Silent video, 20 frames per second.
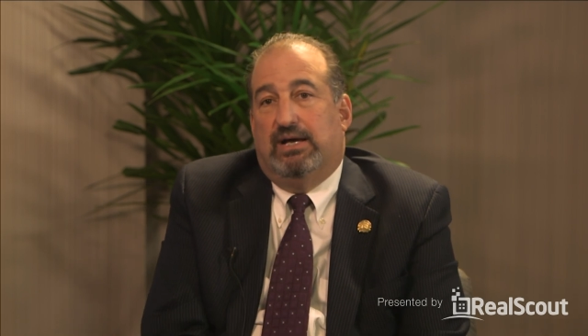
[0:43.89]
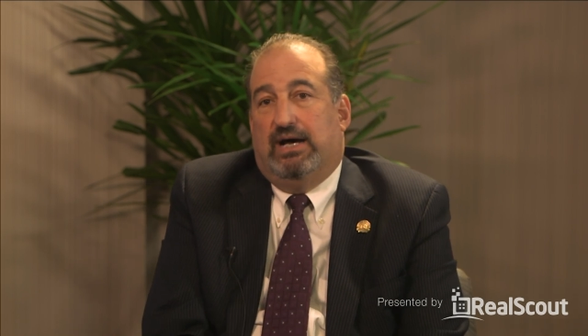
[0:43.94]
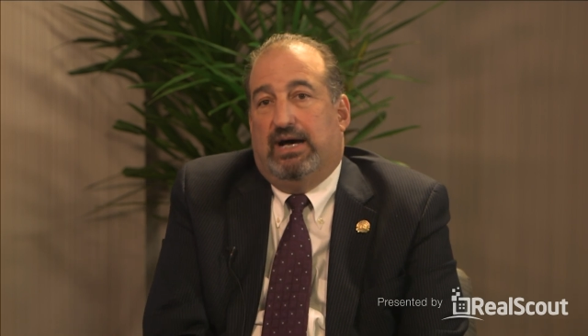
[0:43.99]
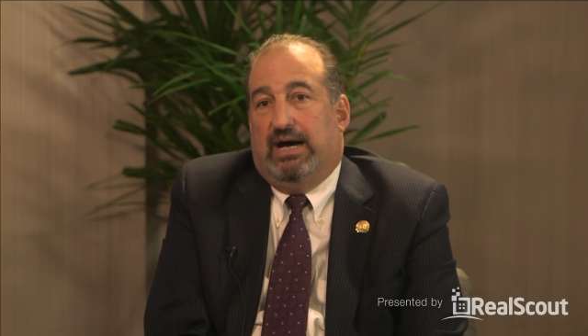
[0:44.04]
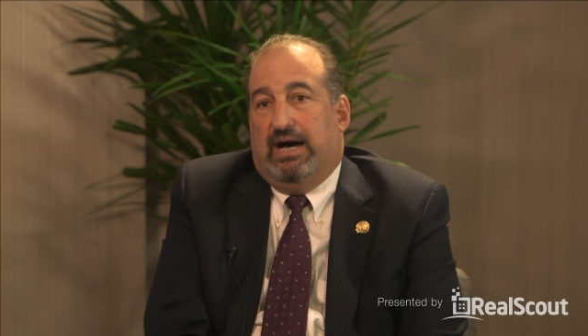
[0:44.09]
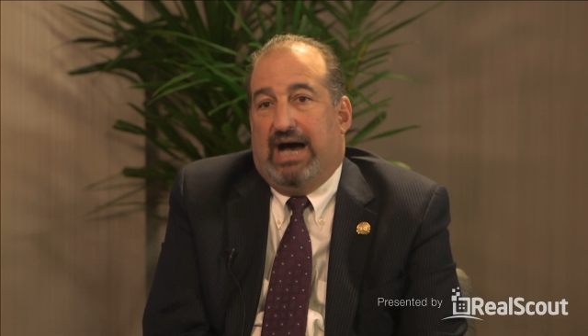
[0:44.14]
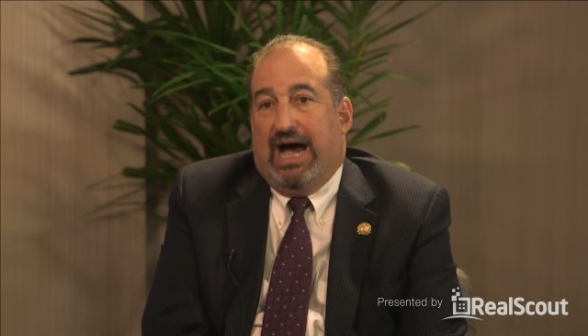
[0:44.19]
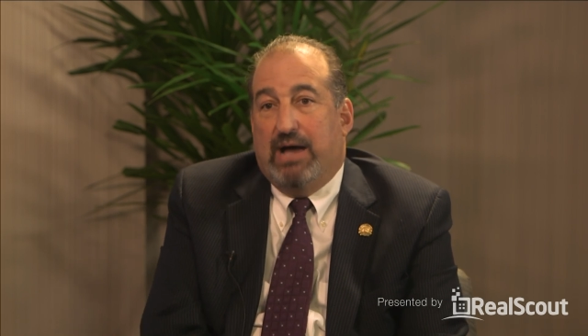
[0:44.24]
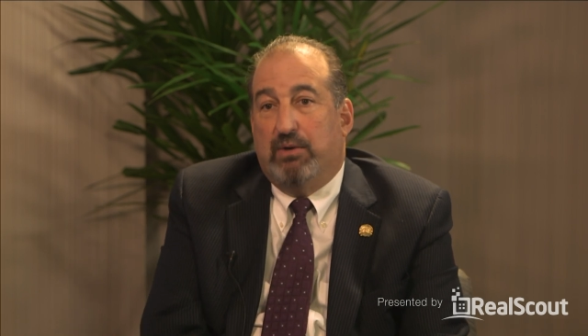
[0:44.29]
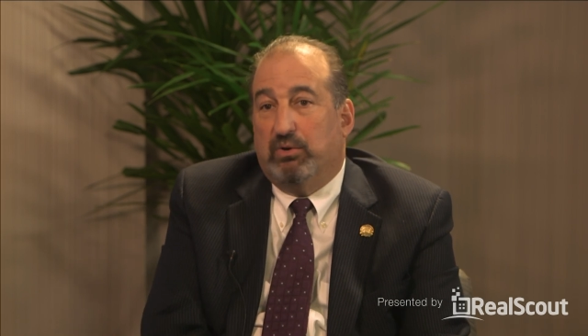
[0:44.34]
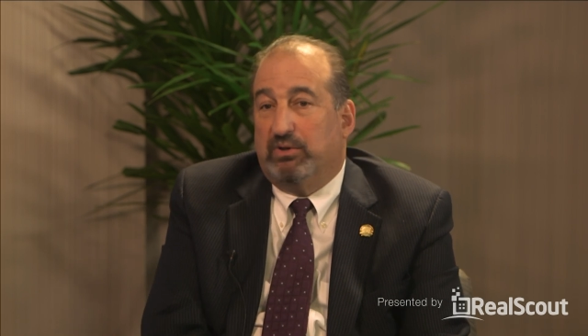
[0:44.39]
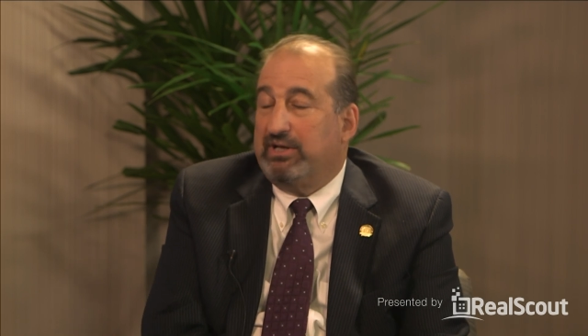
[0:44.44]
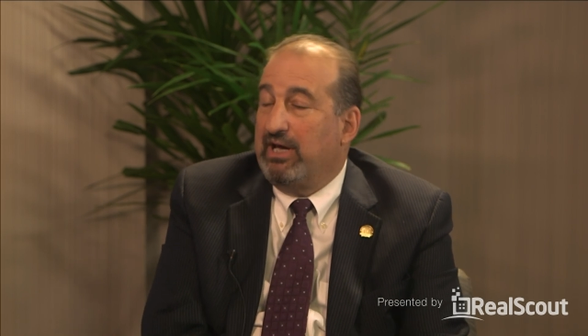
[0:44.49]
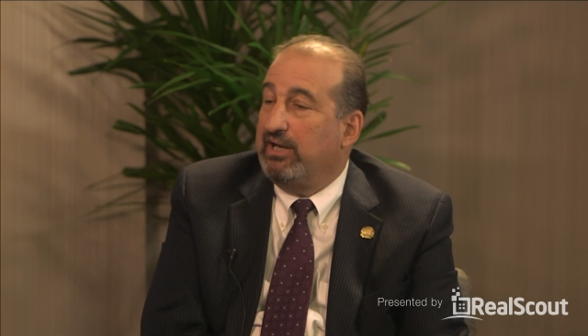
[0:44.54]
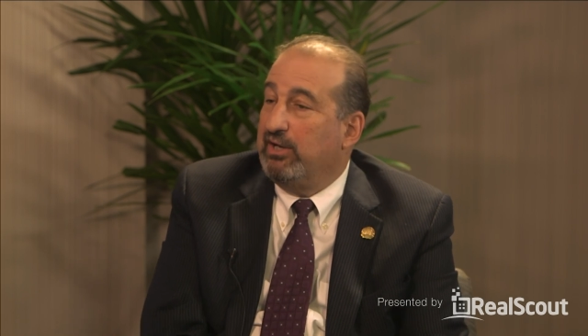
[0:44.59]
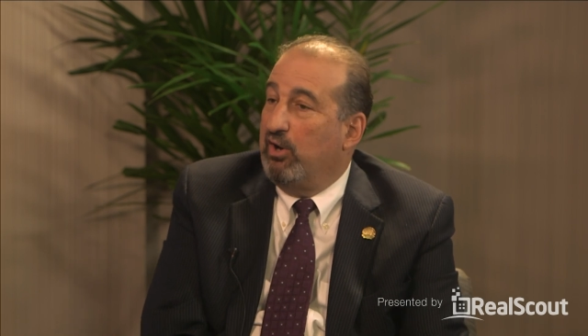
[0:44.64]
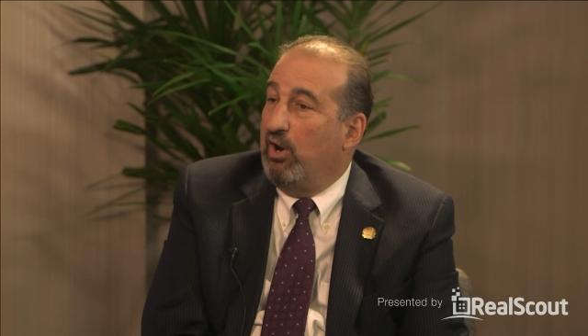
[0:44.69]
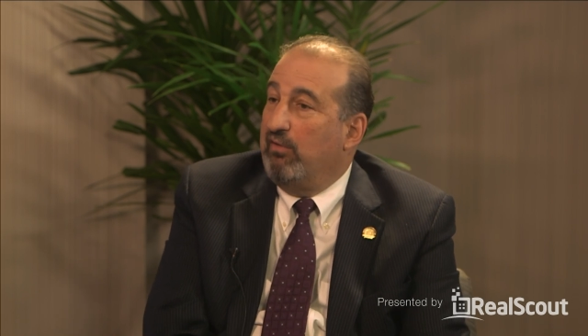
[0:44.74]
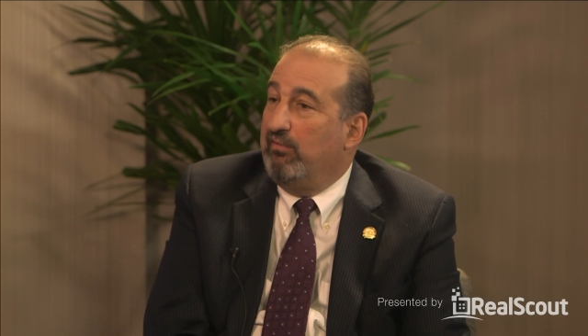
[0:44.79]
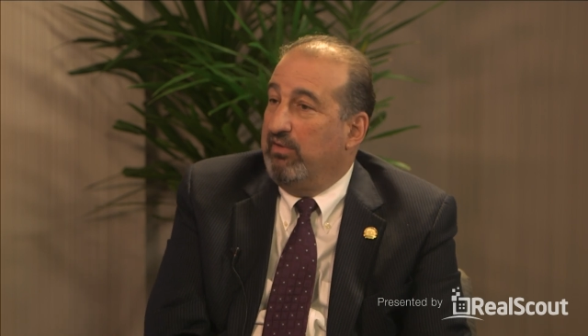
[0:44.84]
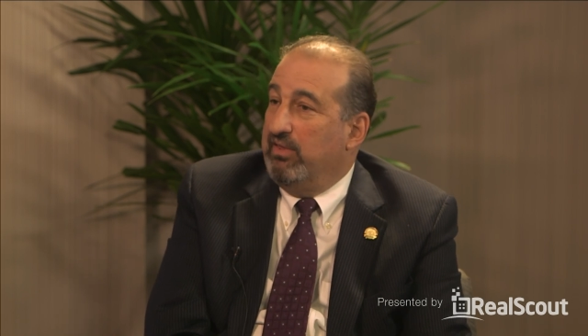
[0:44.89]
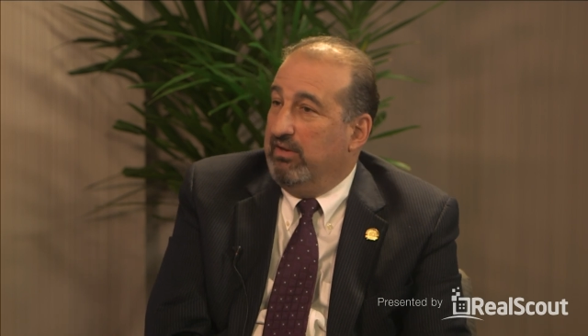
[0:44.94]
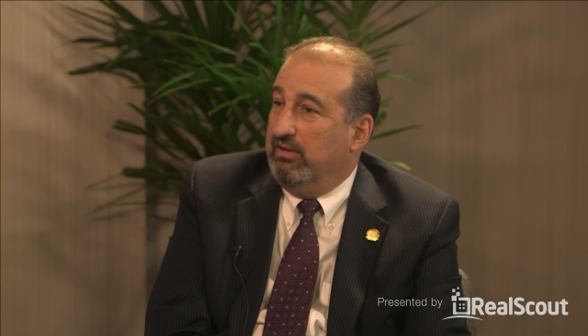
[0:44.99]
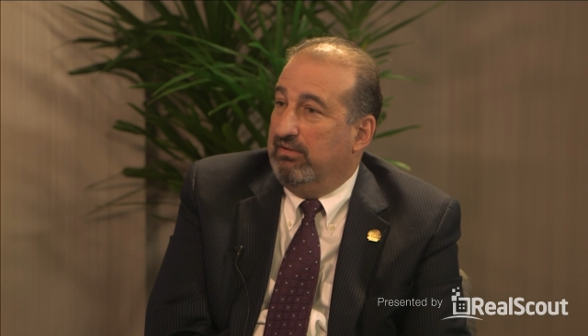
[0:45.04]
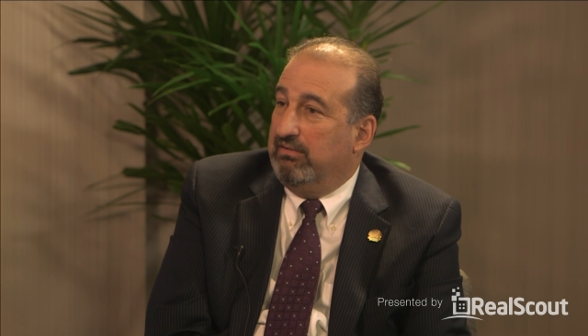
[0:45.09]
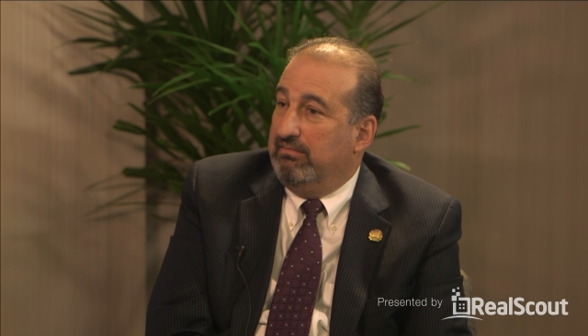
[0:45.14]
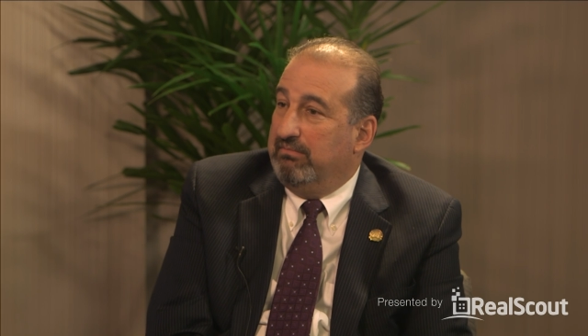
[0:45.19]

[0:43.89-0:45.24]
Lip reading: I will tell you, over the